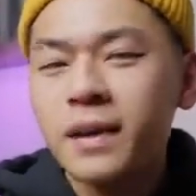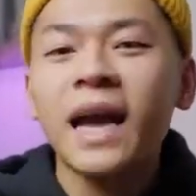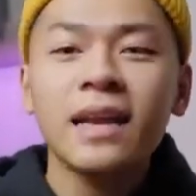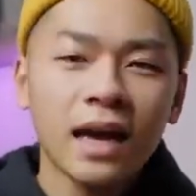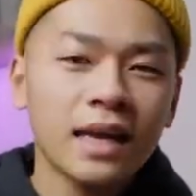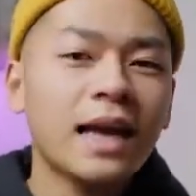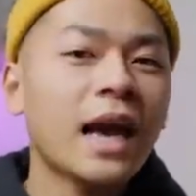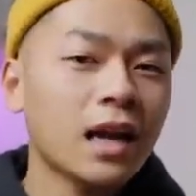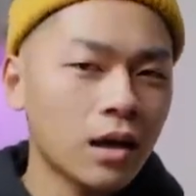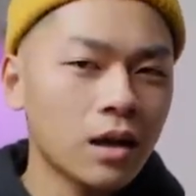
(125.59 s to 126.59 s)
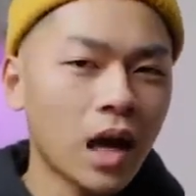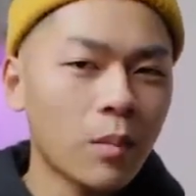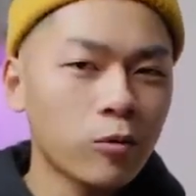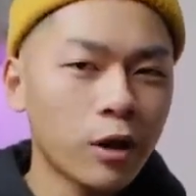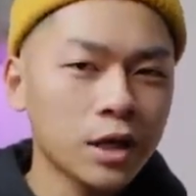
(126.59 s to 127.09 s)
and Nike had a
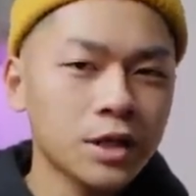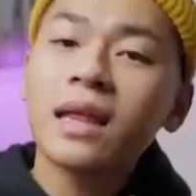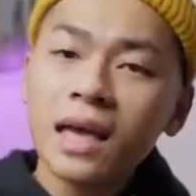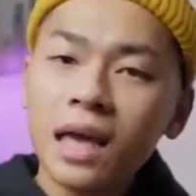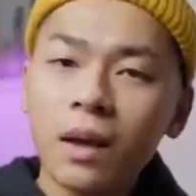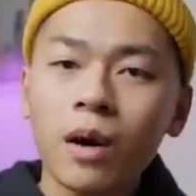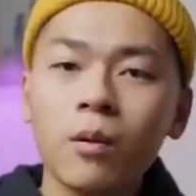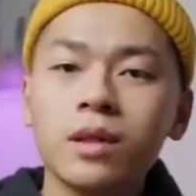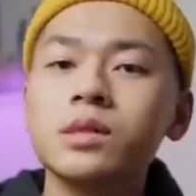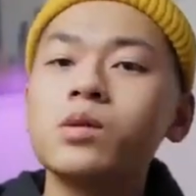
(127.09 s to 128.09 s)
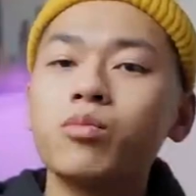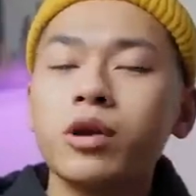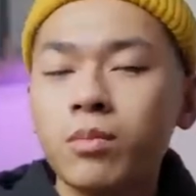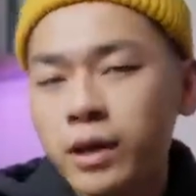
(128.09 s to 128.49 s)
collaboration, and they came out with the Supreme